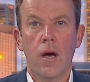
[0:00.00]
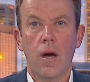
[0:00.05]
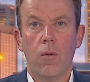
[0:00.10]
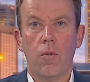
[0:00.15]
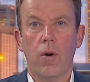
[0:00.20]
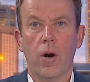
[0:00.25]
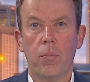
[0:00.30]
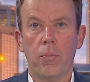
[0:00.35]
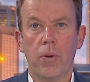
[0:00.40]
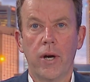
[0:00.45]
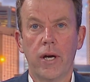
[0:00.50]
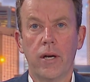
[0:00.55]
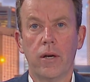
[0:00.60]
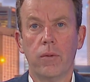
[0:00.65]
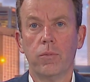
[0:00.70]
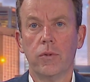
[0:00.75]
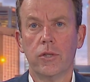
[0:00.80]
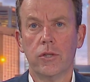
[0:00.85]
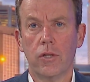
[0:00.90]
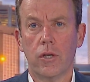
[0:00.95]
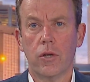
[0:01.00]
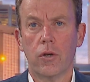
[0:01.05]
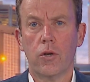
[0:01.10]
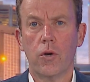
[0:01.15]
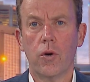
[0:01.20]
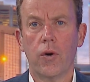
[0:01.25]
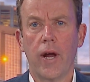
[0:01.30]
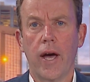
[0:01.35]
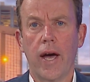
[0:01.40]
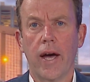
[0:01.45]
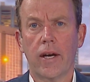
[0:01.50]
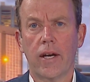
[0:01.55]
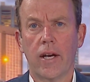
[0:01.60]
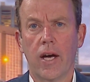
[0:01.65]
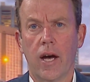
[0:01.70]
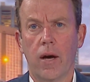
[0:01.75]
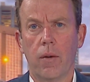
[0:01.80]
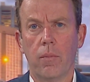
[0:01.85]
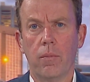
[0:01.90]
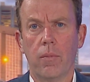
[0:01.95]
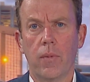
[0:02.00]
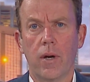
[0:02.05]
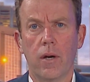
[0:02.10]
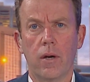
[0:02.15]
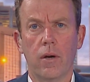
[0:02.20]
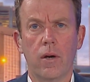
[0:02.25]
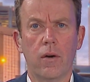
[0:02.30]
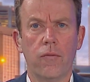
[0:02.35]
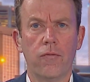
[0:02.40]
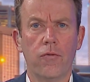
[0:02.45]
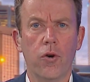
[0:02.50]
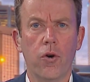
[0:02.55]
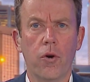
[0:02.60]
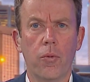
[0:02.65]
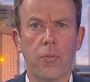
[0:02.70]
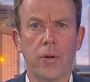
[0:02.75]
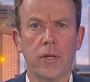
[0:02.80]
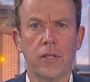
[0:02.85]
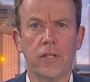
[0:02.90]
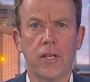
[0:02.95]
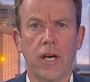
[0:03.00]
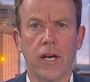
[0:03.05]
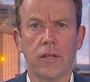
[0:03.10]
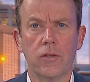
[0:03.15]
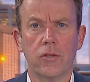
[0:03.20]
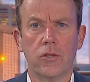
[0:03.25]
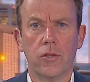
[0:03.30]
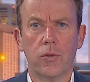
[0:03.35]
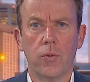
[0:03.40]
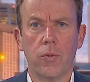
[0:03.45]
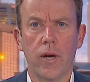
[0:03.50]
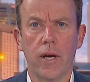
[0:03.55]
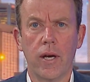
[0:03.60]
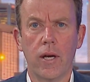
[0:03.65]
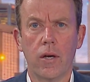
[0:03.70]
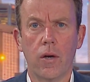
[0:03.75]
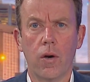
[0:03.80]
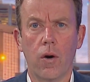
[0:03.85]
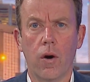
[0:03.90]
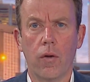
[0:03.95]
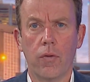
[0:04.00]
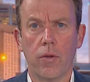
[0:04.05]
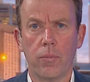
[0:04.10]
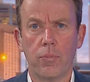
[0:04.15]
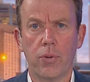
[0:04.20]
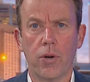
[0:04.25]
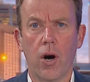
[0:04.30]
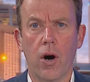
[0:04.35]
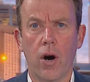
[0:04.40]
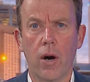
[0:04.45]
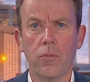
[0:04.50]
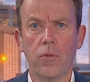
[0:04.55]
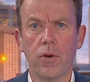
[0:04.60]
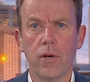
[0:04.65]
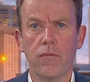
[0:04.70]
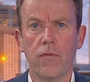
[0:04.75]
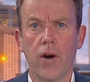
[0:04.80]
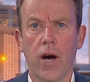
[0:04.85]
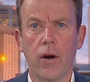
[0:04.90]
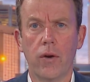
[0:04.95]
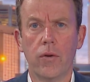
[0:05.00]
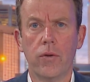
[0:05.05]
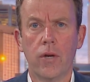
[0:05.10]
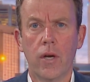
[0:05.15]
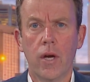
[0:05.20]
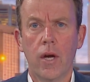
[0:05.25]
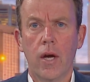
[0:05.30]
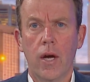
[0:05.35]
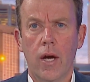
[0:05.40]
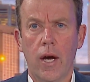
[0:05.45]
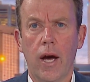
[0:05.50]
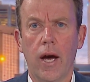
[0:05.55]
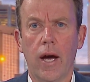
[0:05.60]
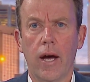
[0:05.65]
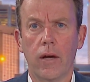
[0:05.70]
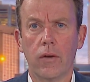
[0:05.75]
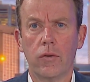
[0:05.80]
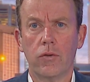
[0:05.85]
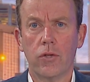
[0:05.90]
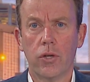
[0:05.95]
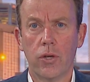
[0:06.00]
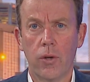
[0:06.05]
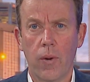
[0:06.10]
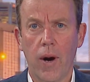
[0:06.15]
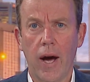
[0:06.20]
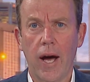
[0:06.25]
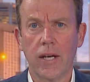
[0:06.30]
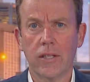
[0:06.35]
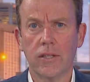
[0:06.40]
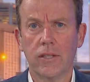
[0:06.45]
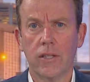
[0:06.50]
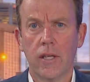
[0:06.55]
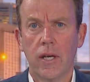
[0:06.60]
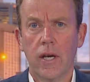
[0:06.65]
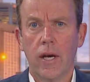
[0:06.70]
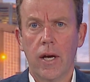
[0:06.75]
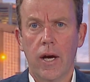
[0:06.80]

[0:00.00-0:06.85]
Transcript: Well, Pete, it was a good outcome, a four percent swing on the primary vote uh, to us.